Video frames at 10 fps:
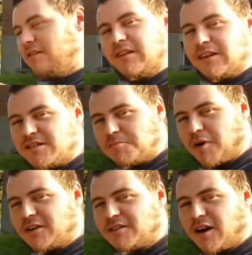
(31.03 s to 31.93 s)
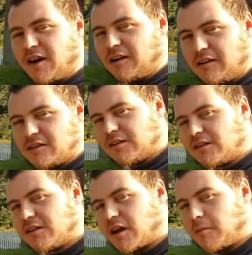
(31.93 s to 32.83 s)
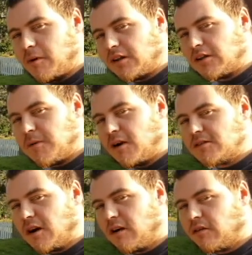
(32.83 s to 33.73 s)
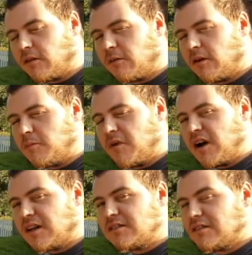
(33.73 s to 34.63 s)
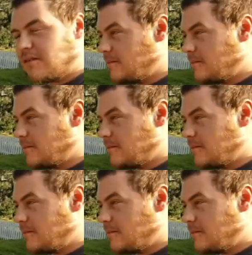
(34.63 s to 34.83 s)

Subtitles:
This is a parts car. I bought this parts car for 300 bucks.